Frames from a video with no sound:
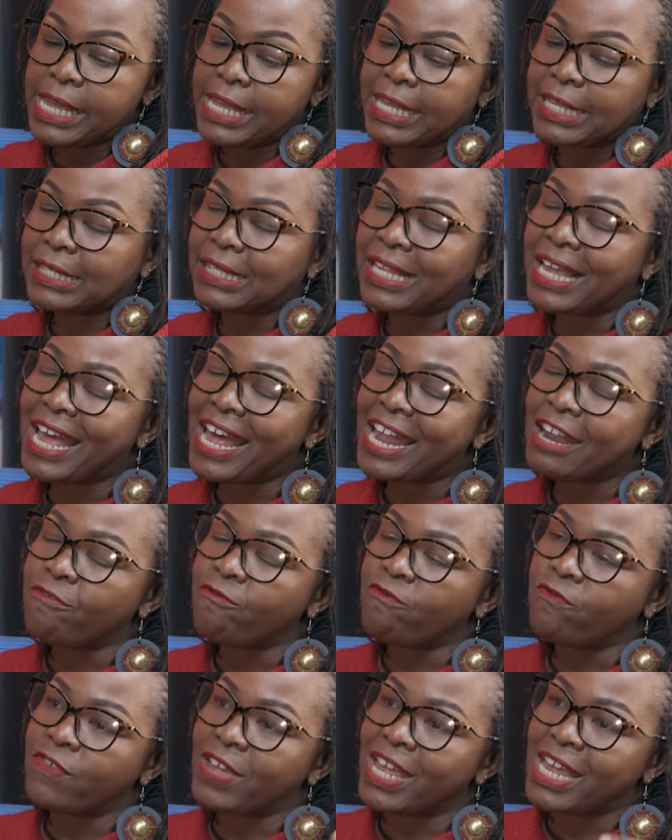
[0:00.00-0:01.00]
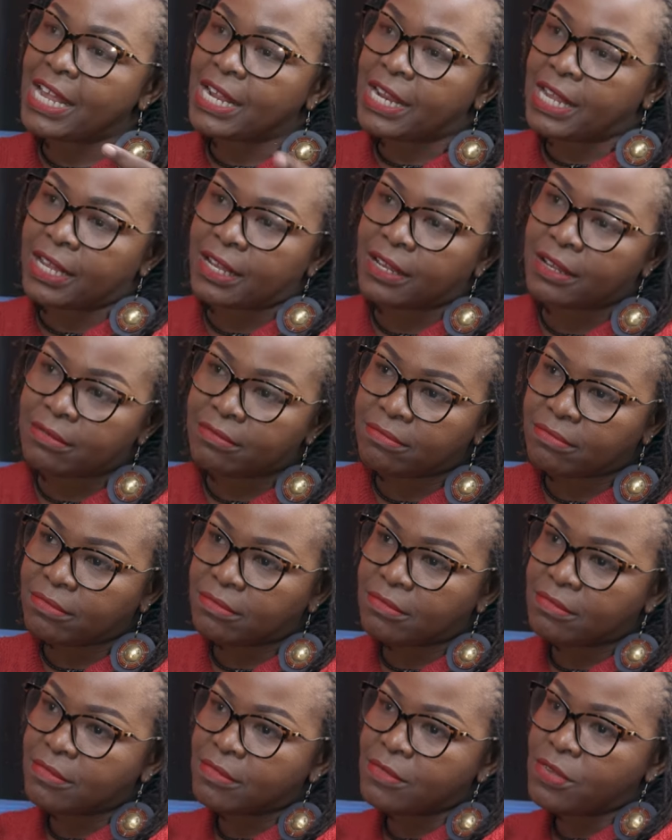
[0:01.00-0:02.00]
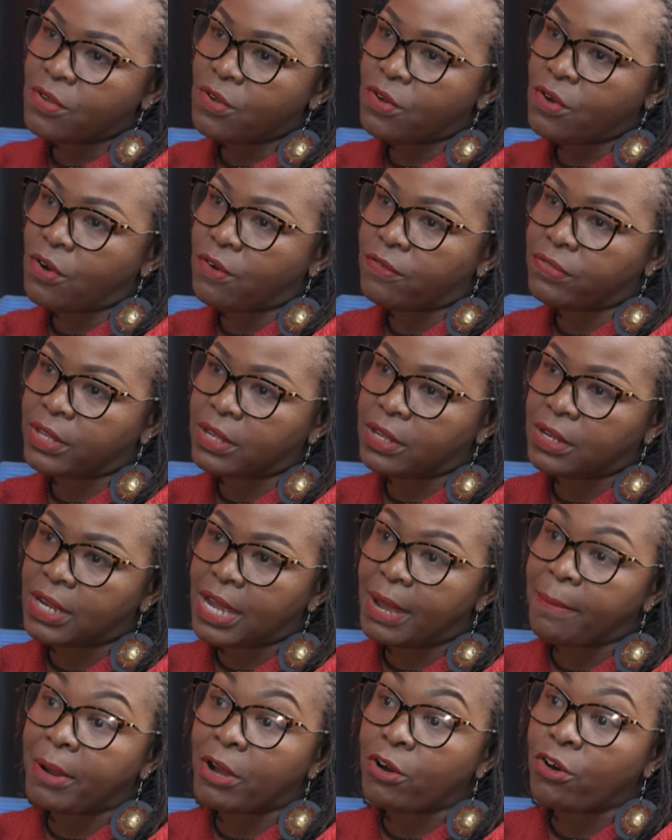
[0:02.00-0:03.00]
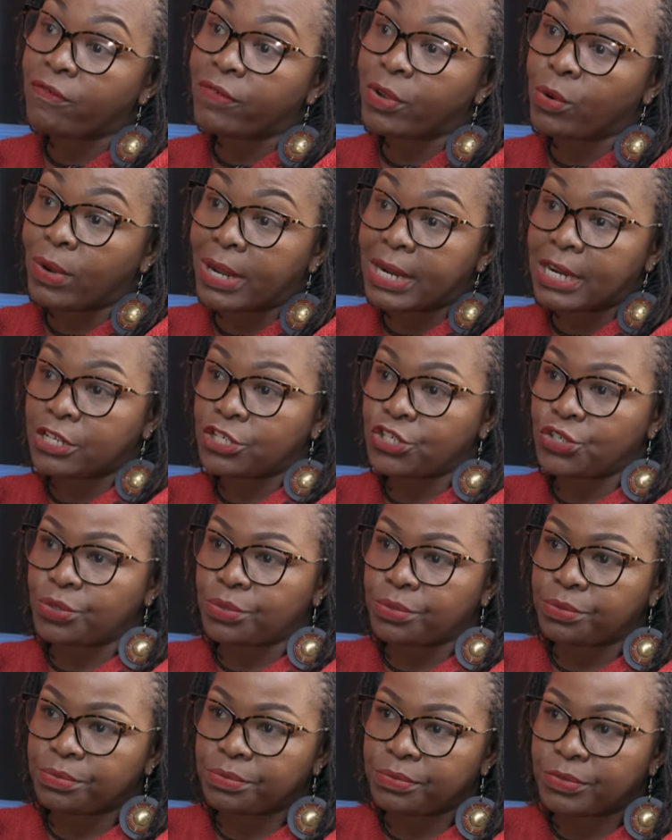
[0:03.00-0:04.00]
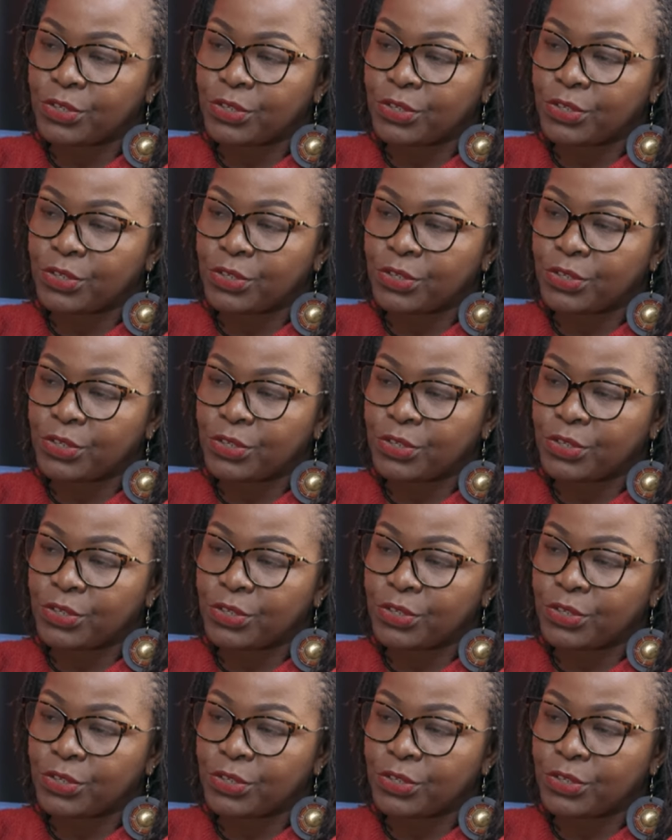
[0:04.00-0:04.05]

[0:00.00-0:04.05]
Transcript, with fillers: is the unveiling of the Amakove Wala show.